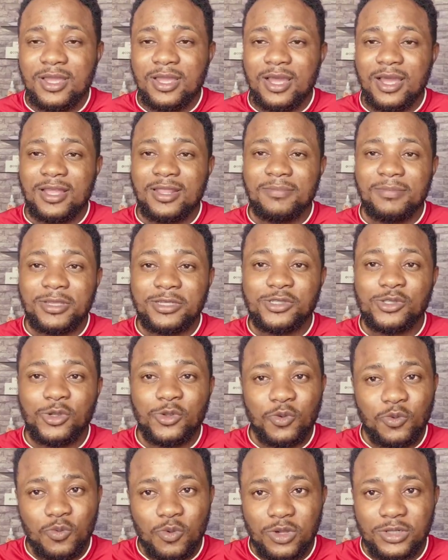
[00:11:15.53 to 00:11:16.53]
And make sure
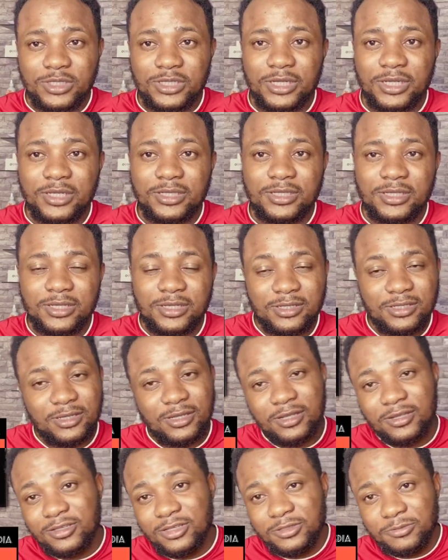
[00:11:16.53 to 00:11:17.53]
you watch it.
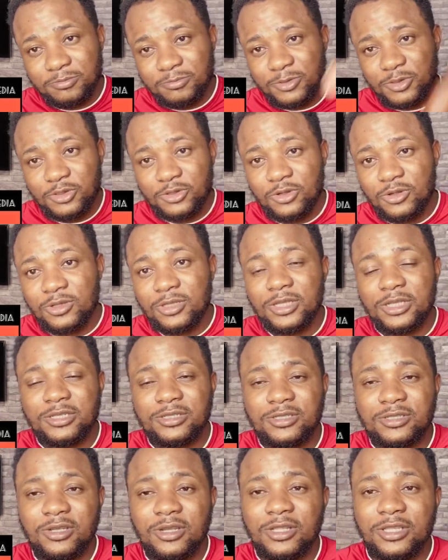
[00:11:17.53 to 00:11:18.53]
The description
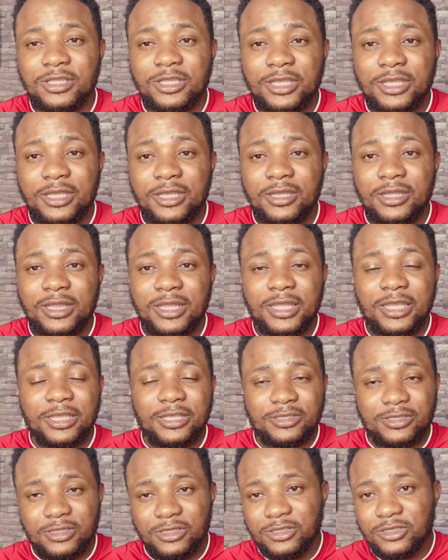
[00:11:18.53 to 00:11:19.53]
is on, the link
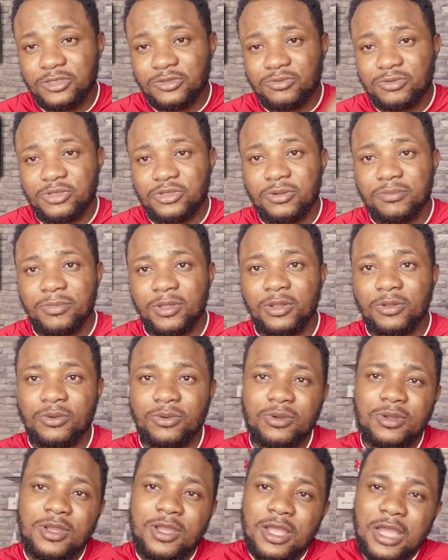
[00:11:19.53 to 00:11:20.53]
is in the description below.
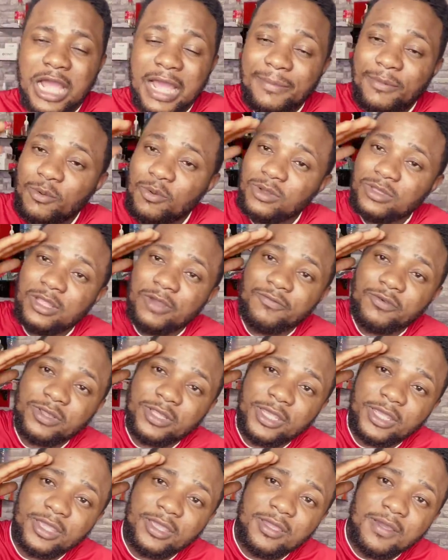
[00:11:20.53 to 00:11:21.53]
Have a wonderful
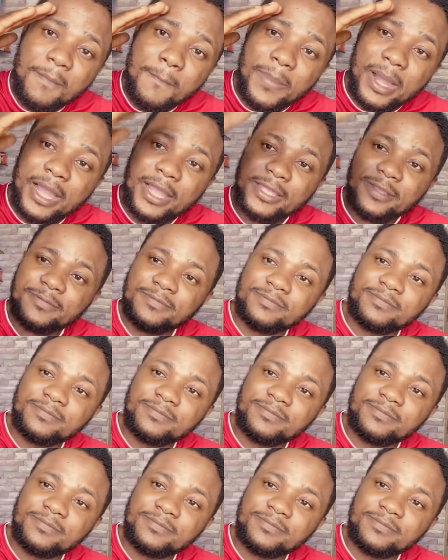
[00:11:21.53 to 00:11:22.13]
day. Bye.